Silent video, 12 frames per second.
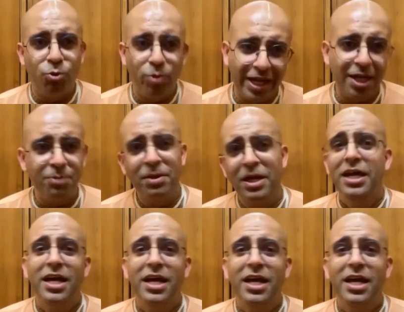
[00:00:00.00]
up, wake up,
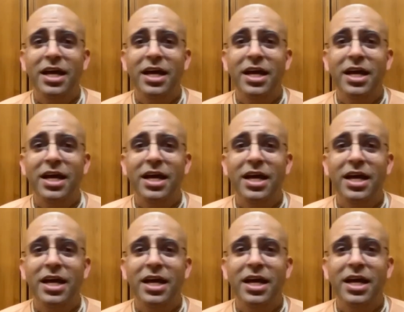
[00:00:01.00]
wake up, wake up.
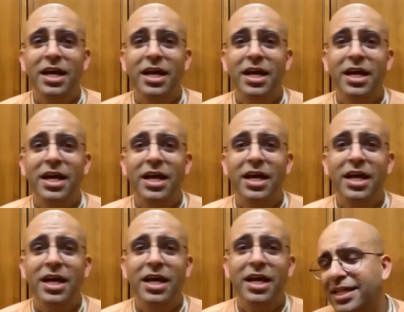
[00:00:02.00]

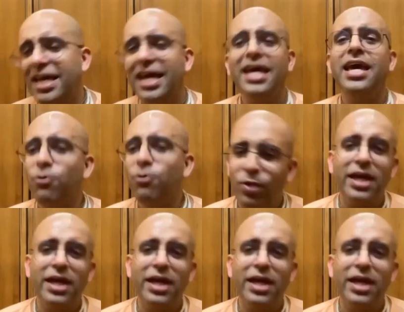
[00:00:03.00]
Radhe wake up,